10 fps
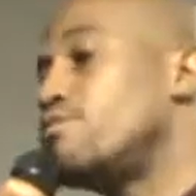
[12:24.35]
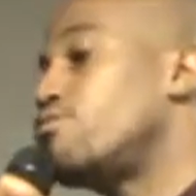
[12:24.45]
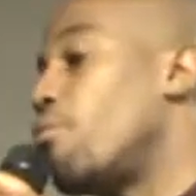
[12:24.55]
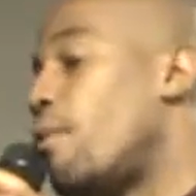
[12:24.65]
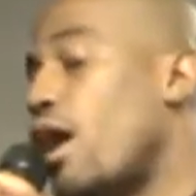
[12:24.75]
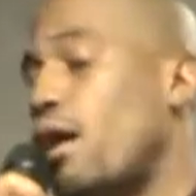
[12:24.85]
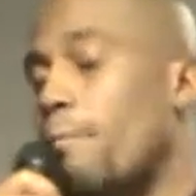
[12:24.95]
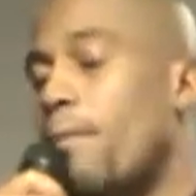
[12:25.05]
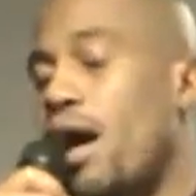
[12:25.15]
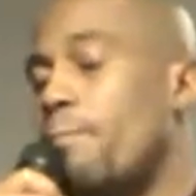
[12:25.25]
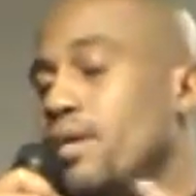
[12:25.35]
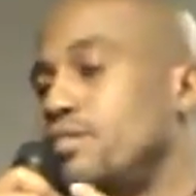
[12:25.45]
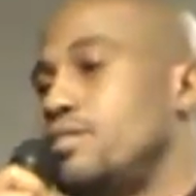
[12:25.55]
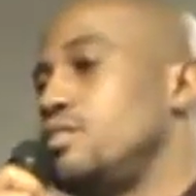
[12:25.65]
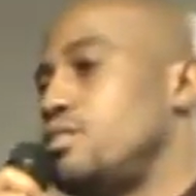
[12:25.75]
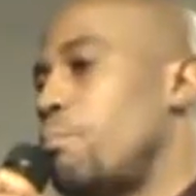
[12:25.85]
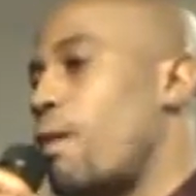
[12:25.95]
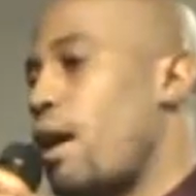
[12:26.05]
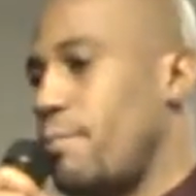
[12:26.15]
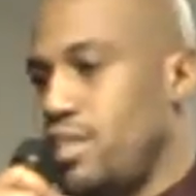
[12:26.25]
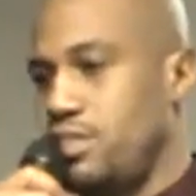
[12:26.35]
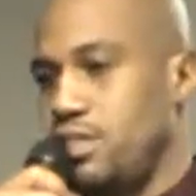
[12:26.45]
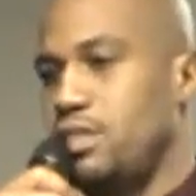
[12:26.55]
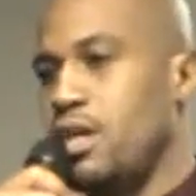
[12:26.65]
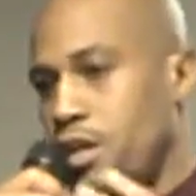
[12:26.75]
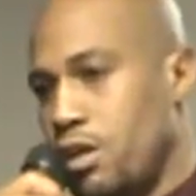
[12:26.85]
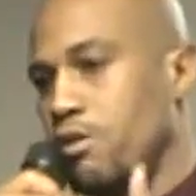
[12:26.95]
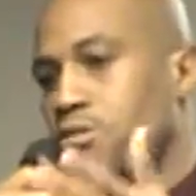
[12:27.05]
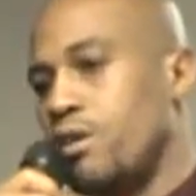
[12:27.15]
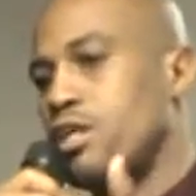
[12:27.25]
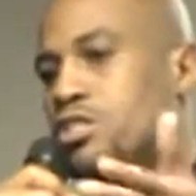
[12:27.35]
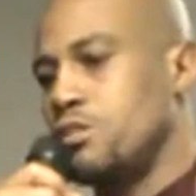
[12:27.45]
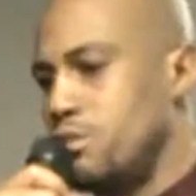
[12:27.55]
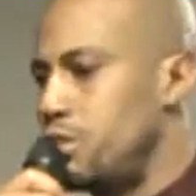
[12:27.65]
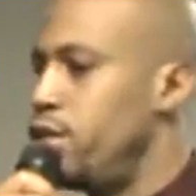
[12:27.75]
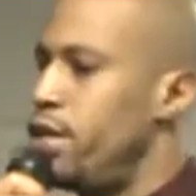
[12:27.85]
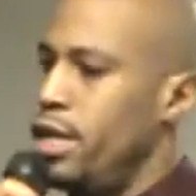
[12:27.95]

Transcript: So my my message, my message, Donnell Green Jr.